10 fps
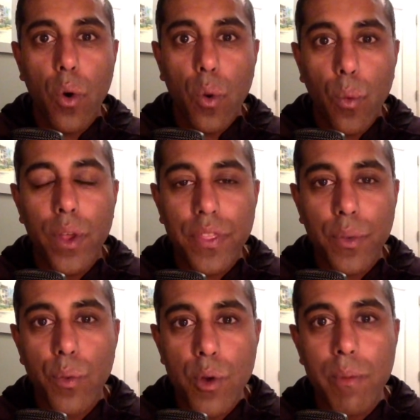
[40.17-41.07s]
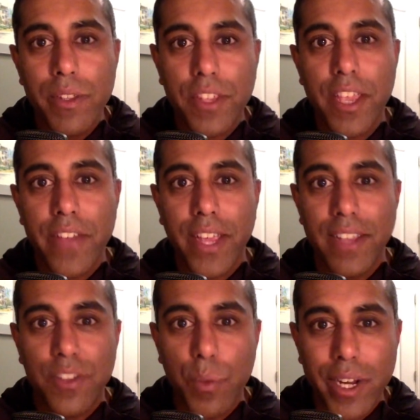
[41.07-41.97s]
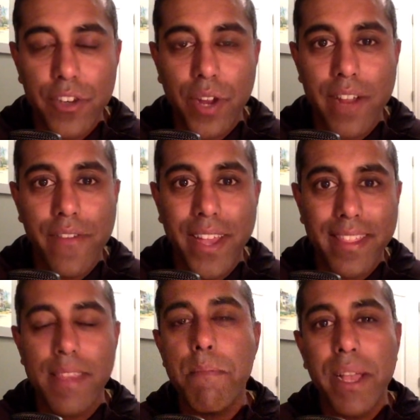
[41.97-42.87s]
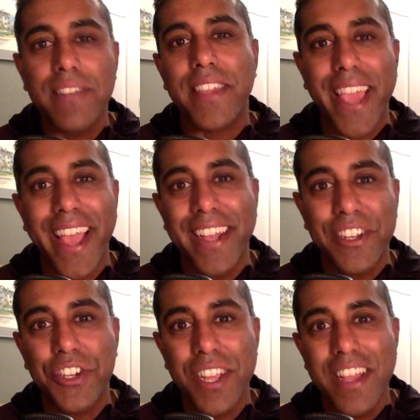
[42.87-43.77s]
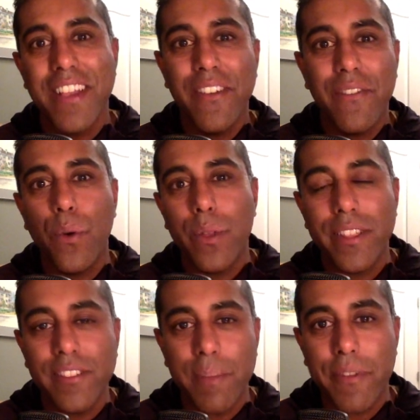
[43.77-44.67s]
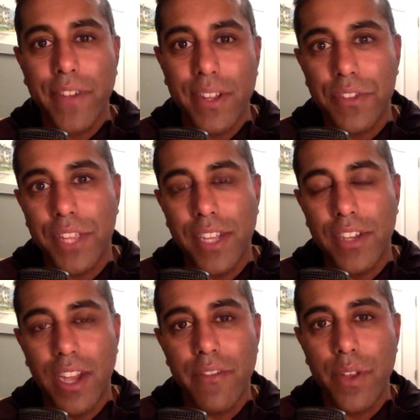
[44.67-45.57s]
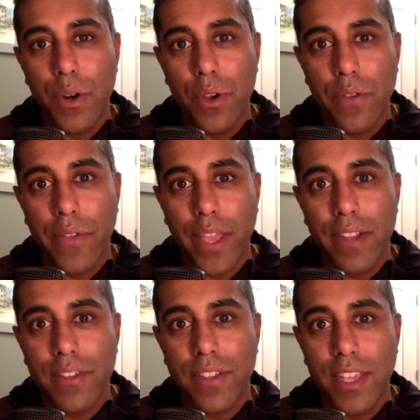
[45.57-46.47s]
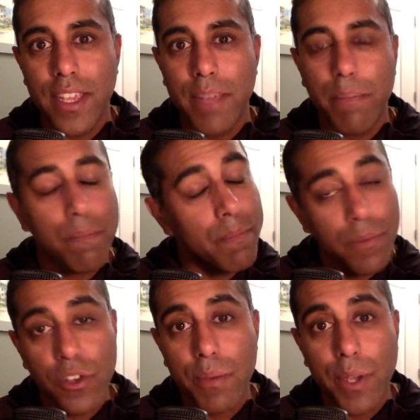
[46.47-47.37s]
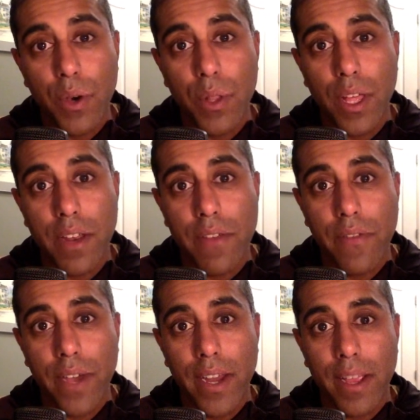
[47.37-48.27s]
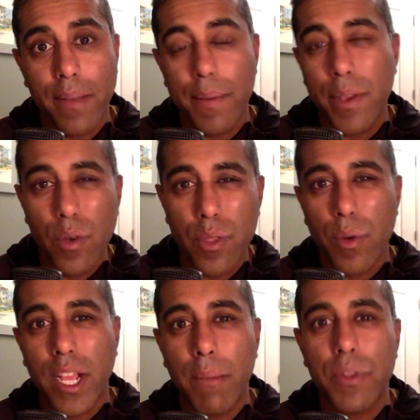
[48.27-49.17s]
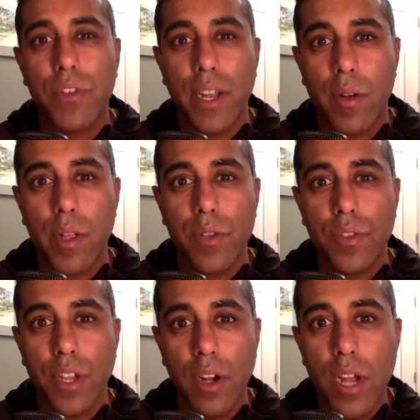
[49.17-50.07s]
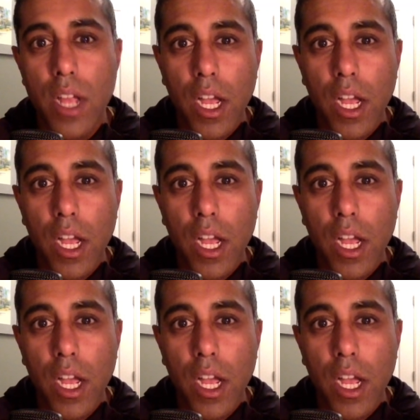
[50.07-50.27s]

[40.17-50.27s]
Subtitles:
what the room is giving us. So we're going to try to find the best catch for the semifinal stage of Euro Fantasy. Should be a whole lot of fun. I'm going to be going through a couple scenarios here